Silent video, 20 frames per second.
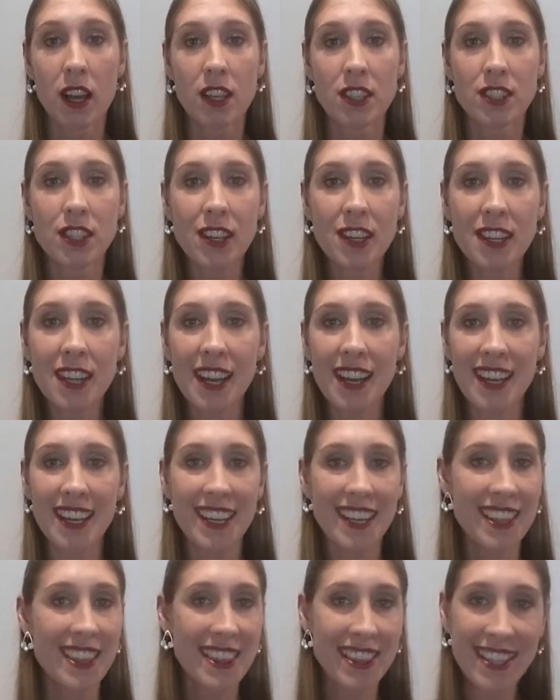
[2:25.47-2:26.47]
So
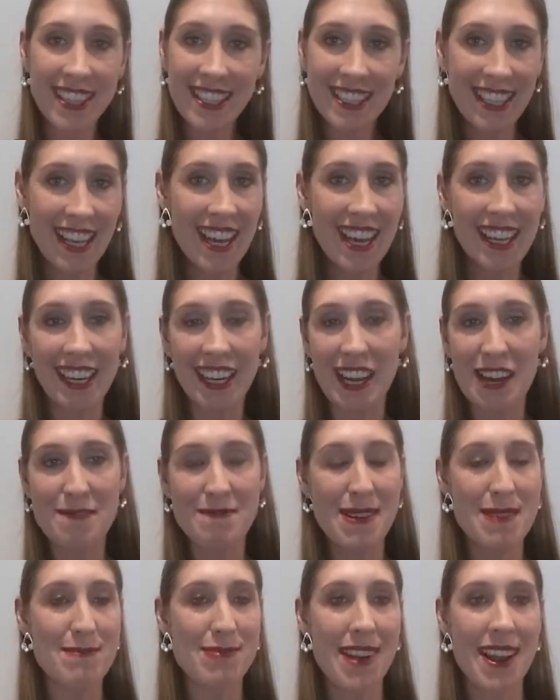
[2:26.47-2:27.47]
this kind of got
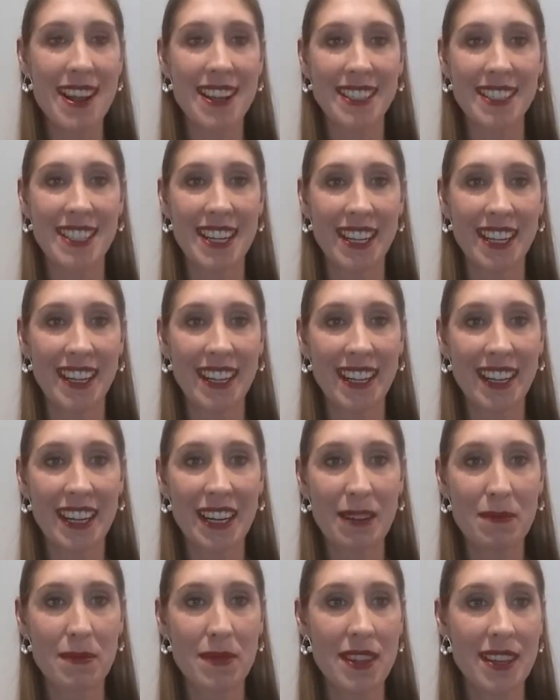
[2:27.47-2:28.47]
my brain ticking,
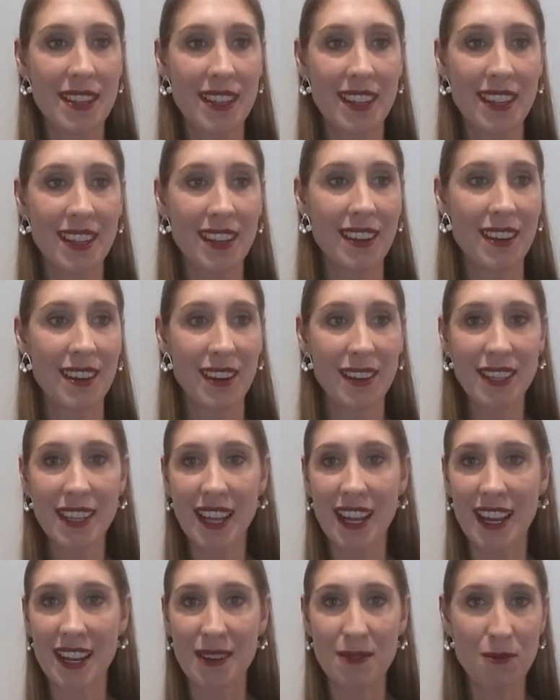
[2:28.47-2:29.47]
and I'm thinking,
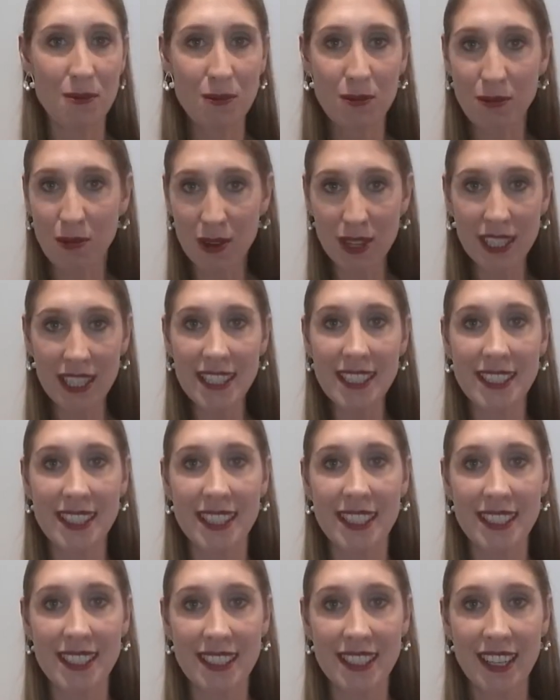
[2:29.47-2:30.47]
okay, what is
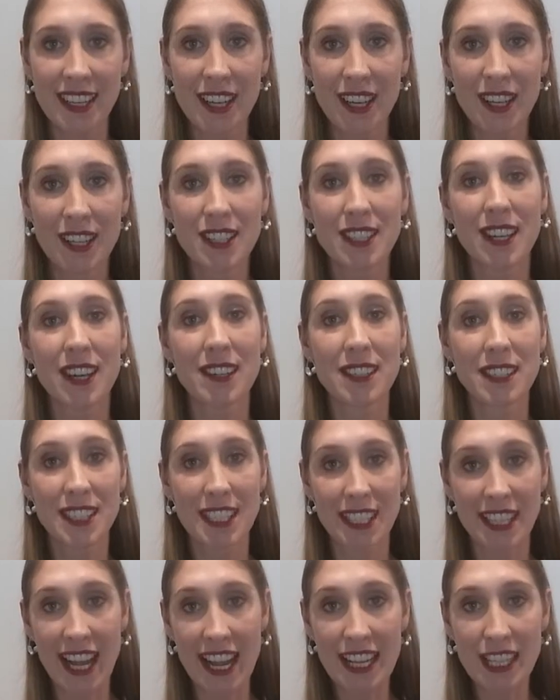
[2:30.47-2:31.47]
this? So in
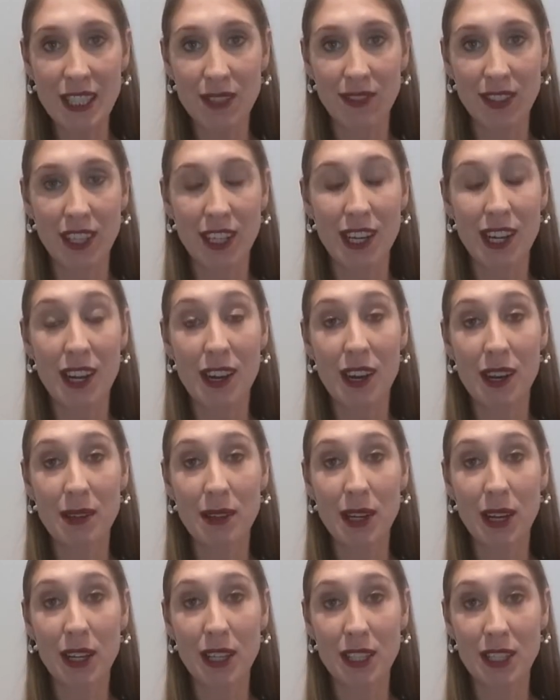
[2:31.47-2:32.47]
today's video,
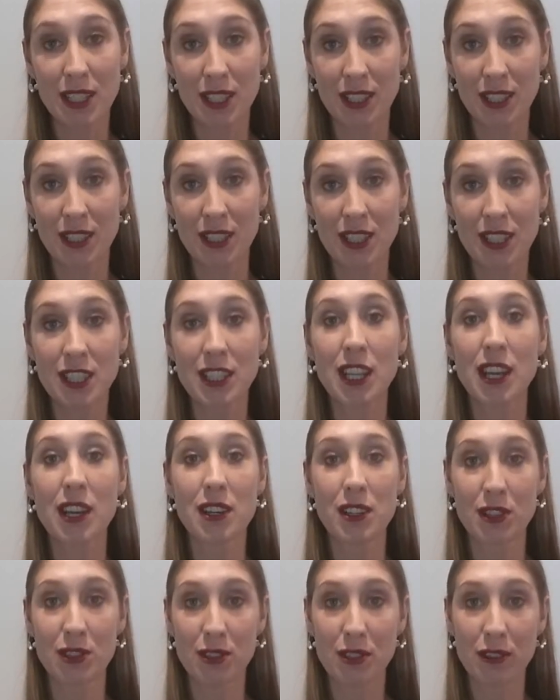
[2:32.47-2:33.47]
I'm going to just
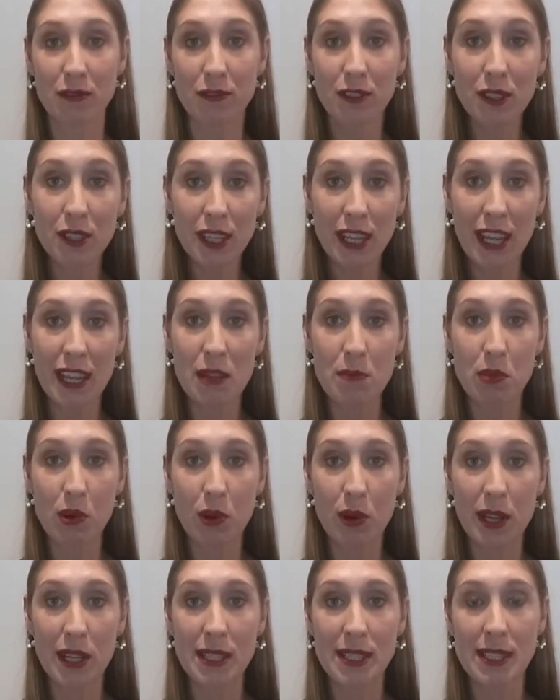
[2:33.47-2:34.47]
go through a few key
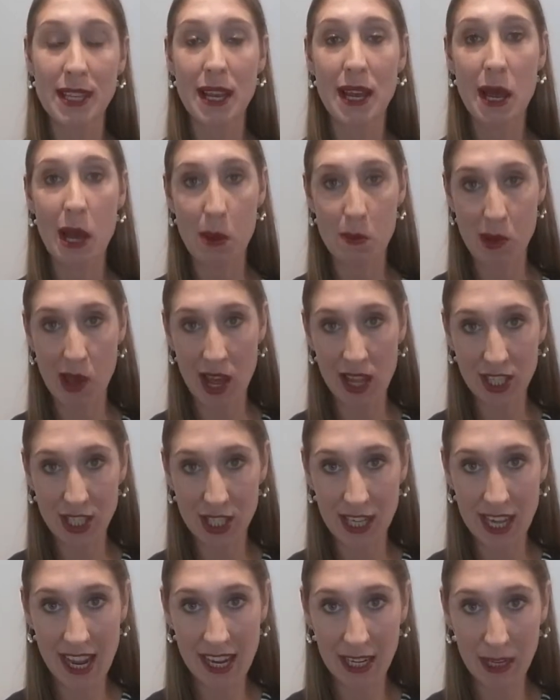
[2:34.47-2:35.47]
points about
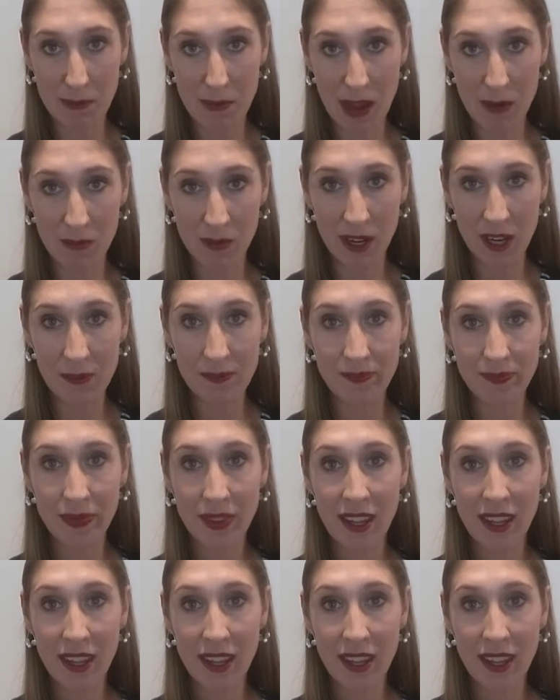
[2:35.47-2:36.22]
genetic memory.